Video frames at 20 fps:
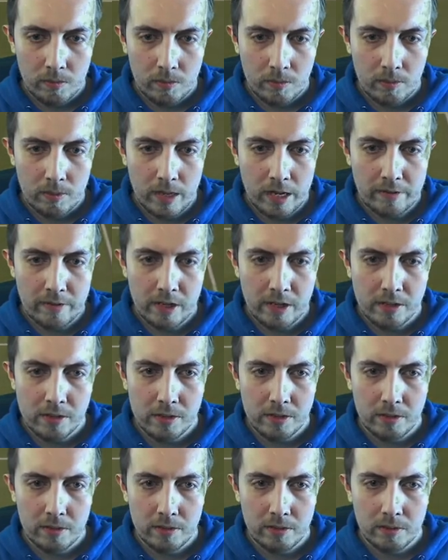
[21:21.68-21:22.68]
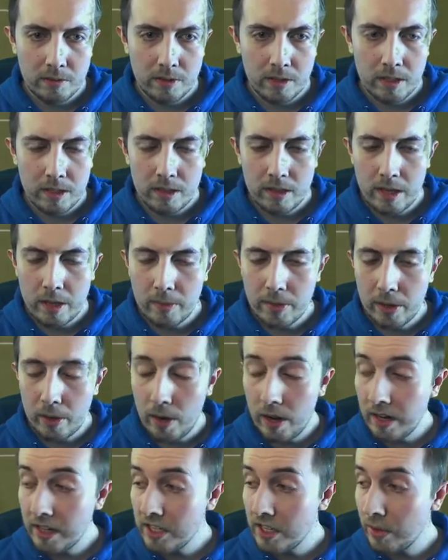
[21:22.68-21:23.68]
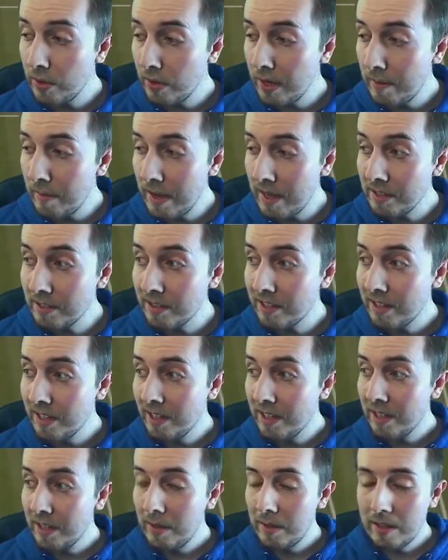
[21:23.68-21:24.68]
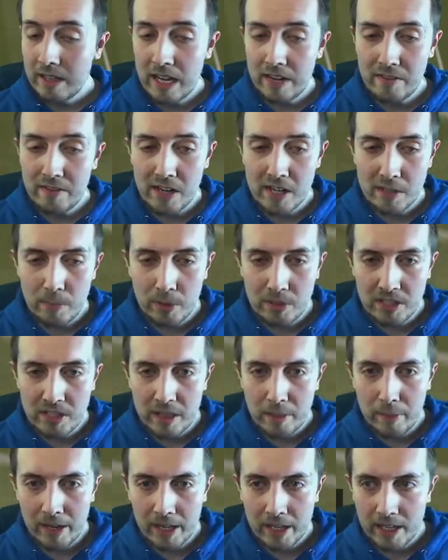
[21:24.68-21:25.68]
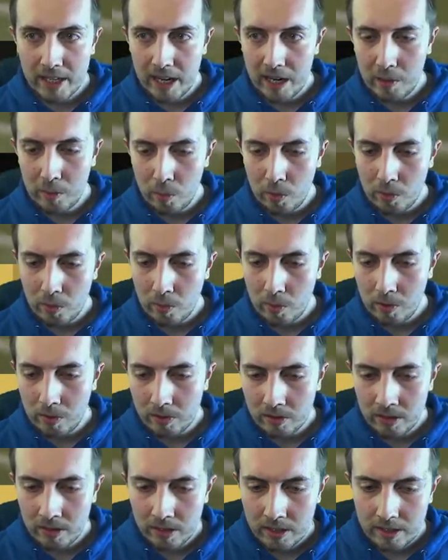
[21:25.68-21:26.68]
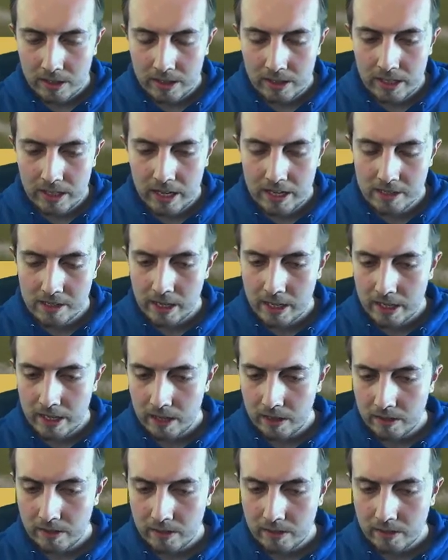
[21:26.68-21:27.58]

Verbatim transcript: Navas. There we go. I actually thought he missed. Navas puts it in the back of the net. 1-1. Let's get it.